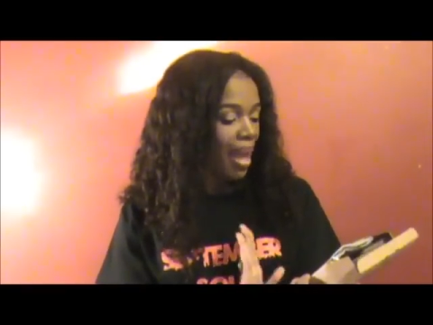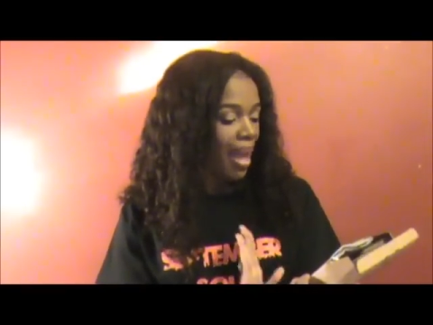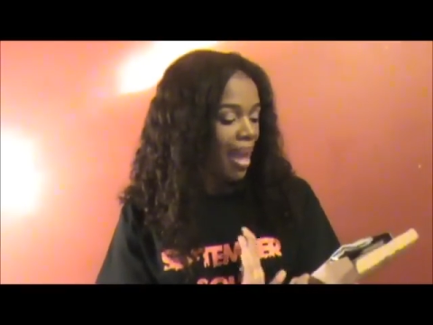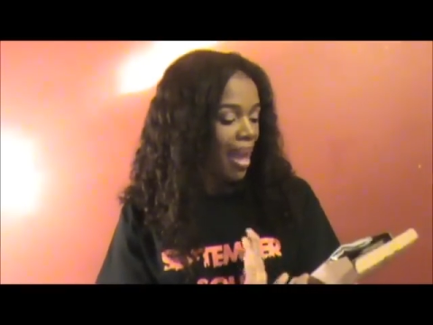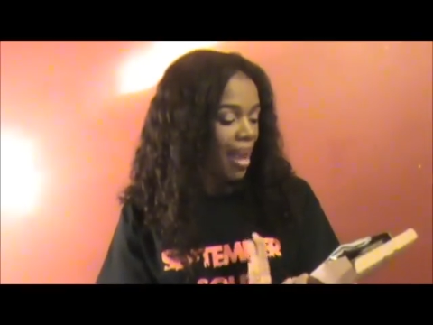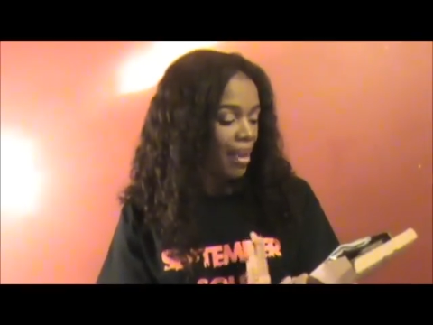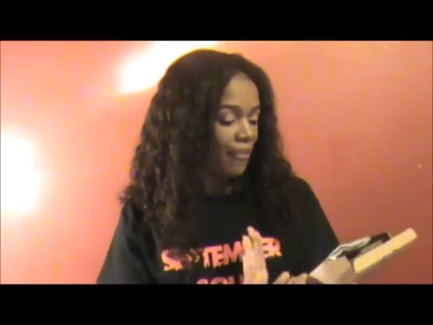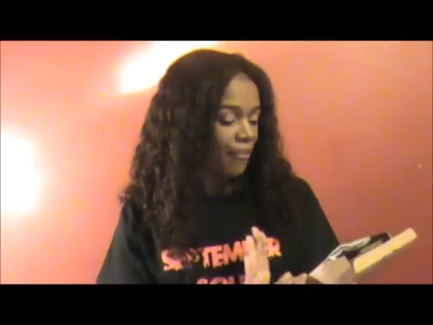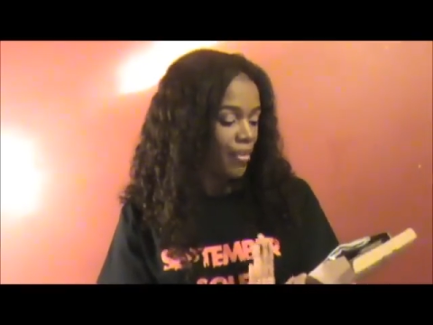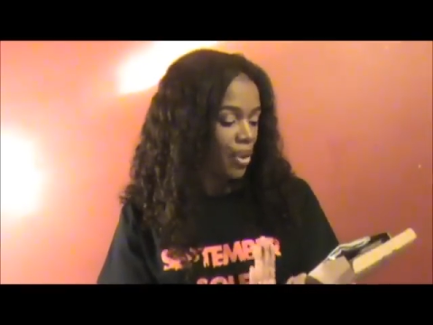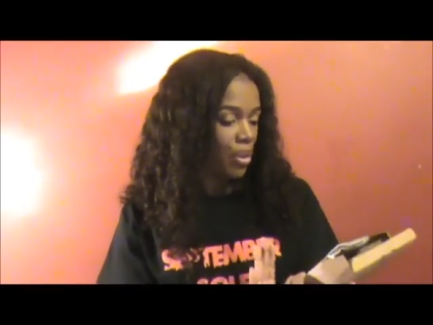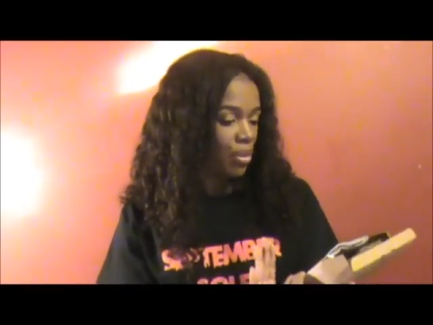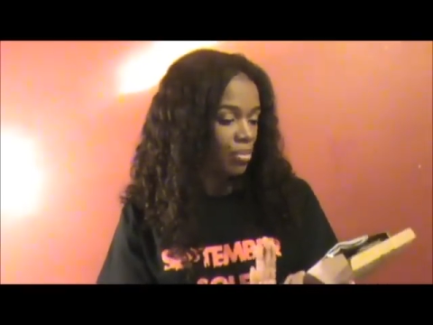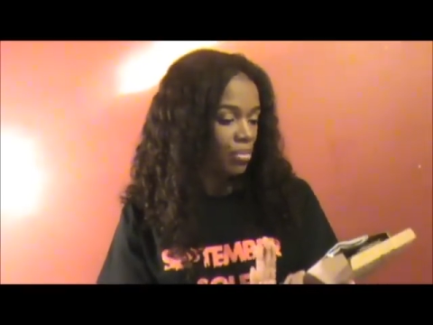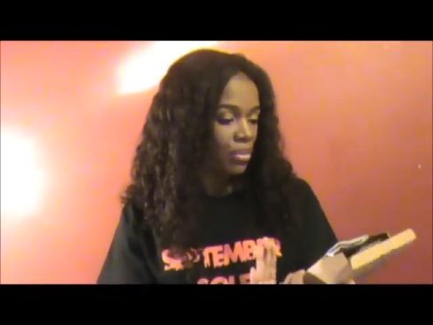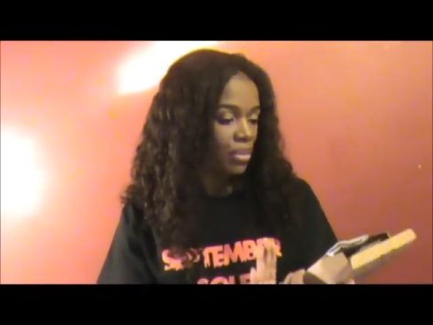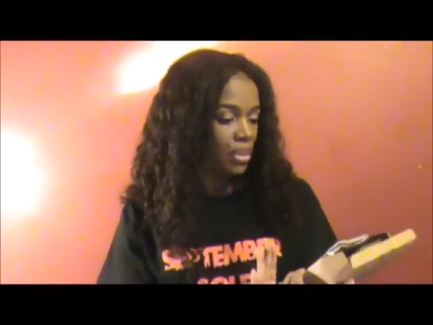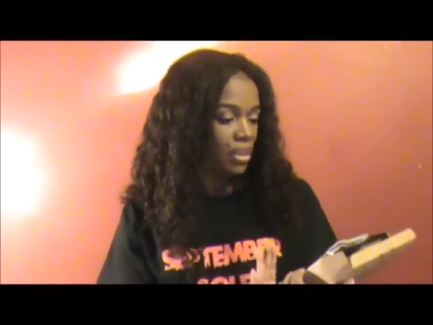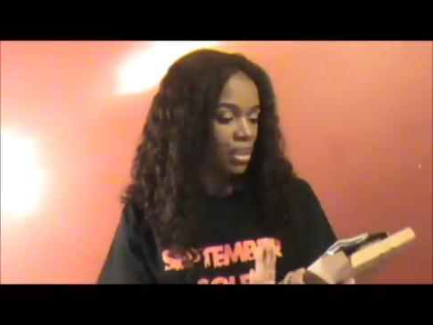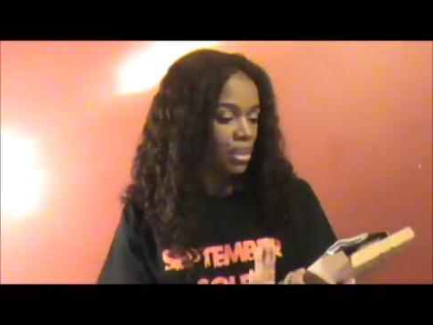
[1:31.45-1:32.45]

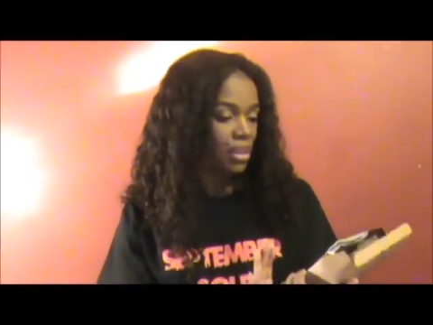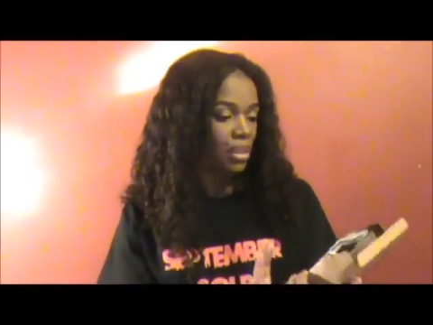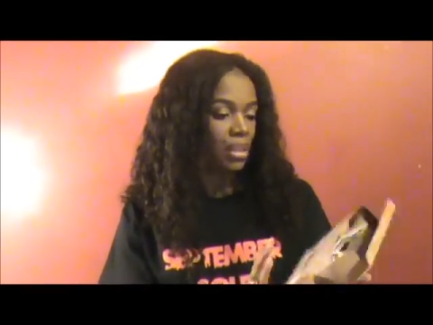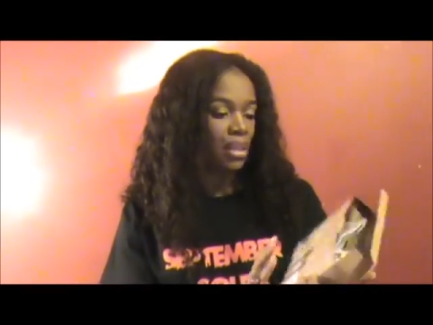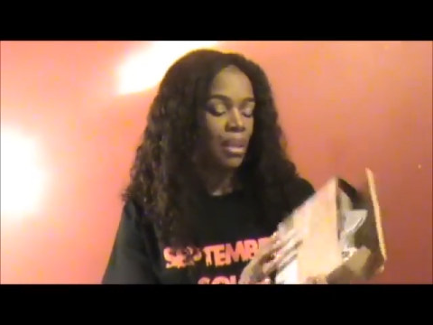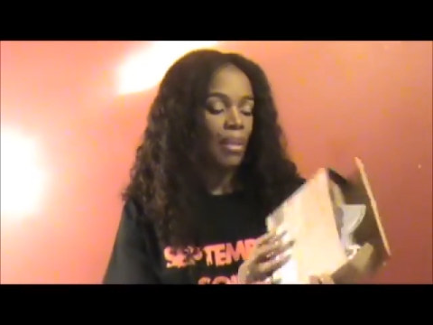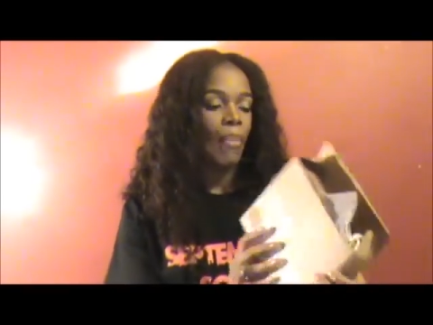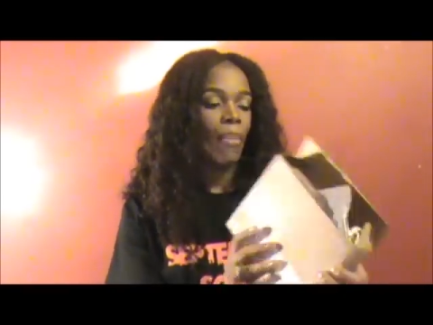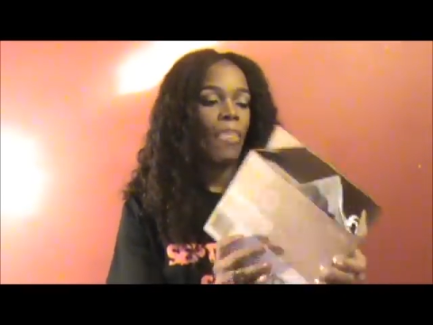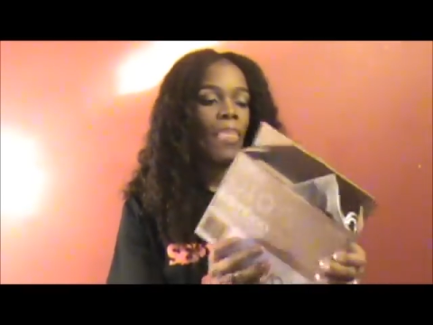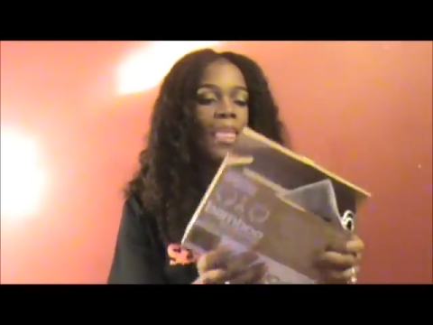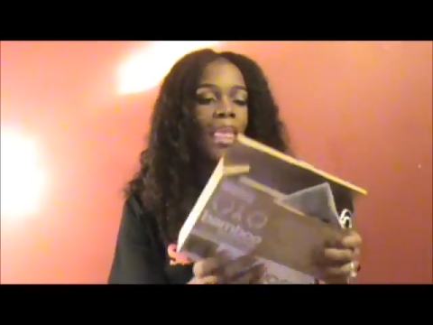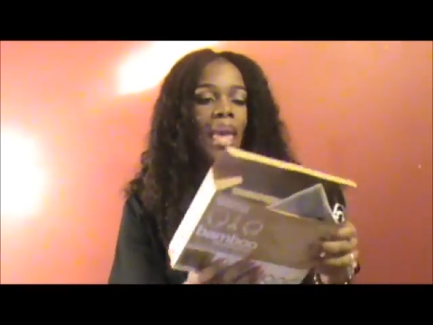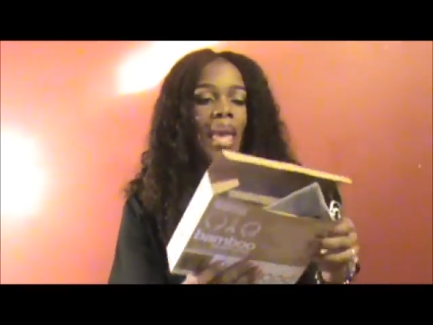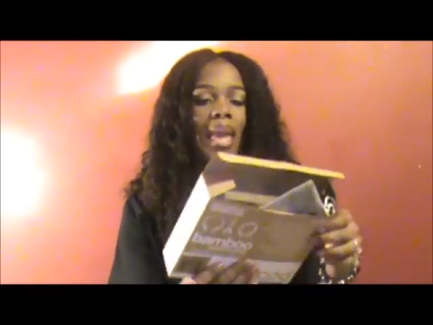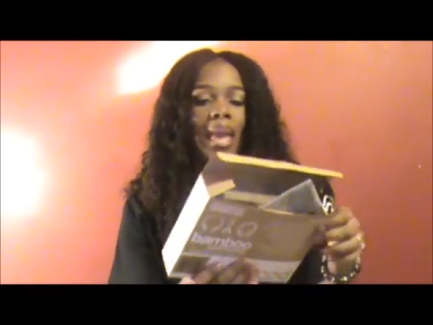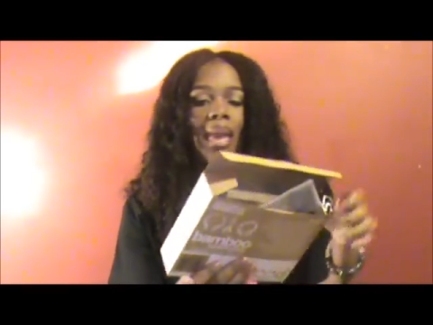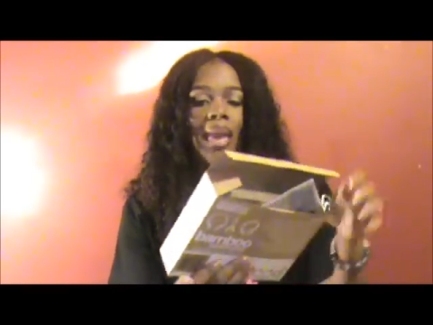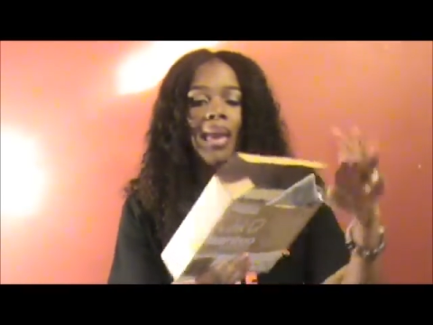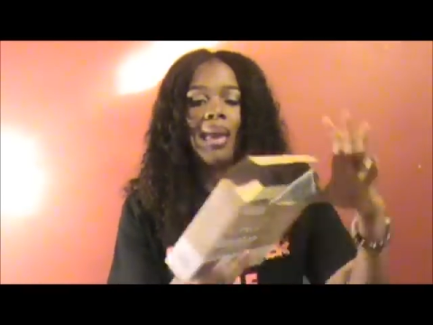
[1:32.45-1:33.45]
headphones.
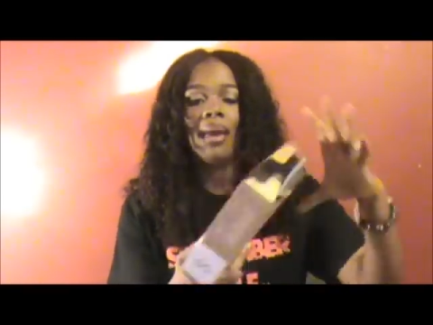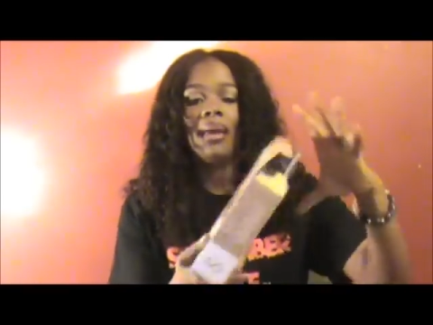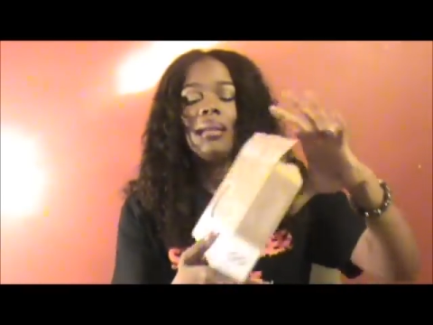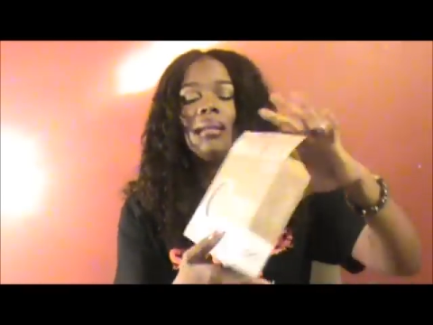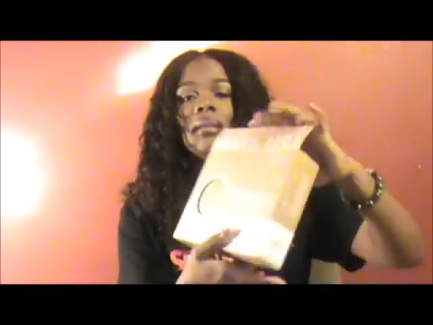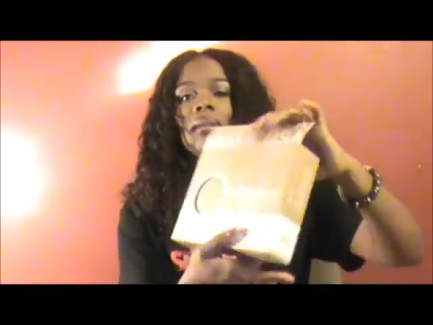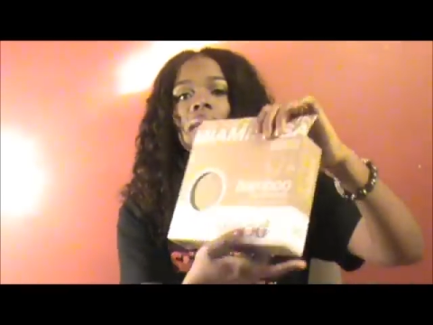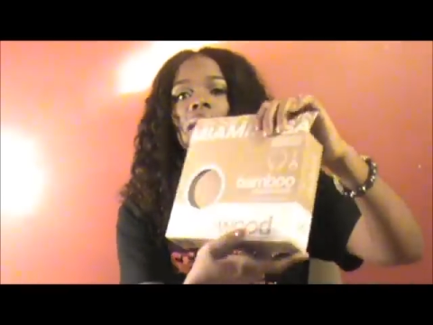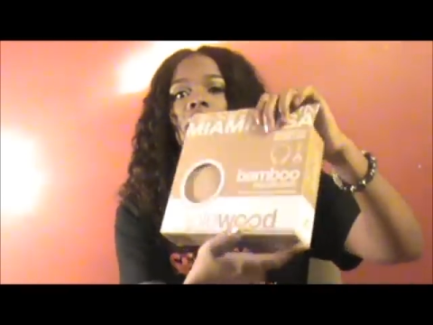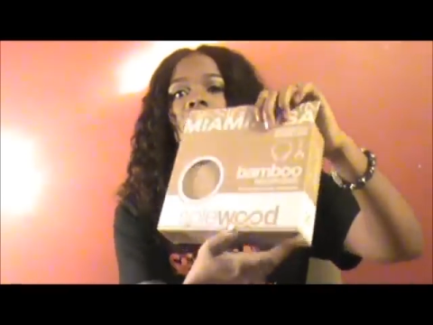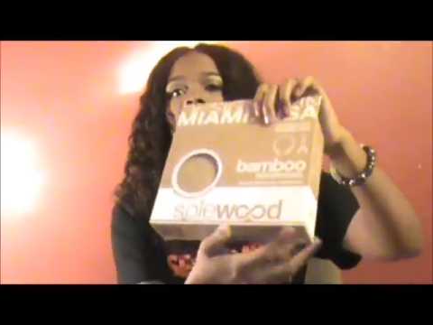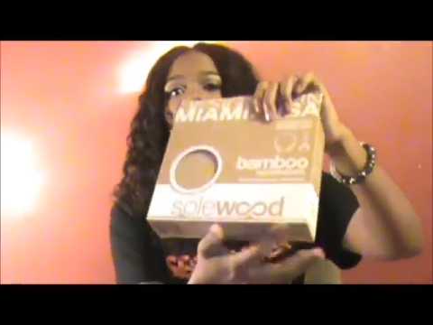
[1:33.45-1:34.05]
And